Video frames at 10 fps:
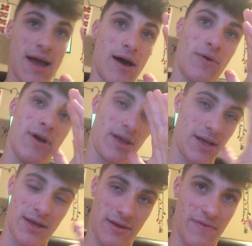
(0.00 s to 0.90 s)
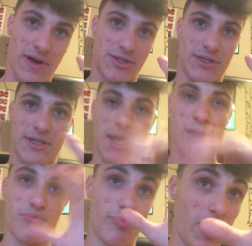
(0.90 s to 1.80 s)
now, if I should
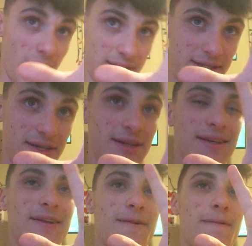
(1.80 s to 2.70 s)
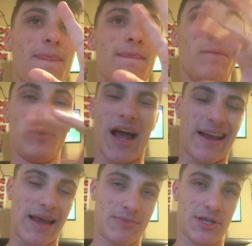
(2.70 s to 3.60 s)
say, but we
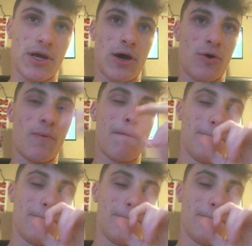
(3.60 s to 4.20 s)
got games to go,